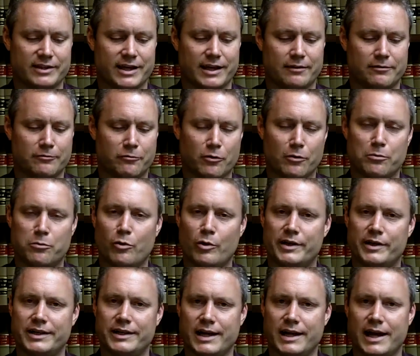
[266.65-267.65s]
they had
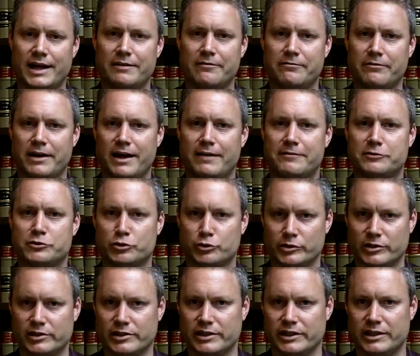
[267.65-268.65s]
$4.95
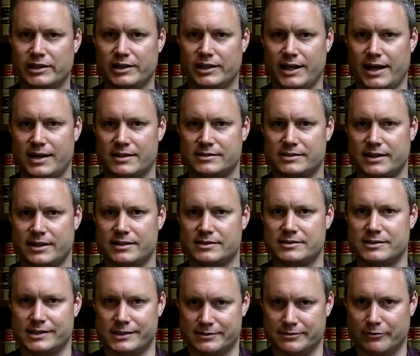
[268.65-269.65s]
trillion in assets,
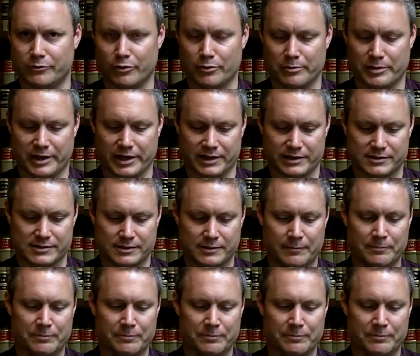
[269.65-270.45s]
these four banks.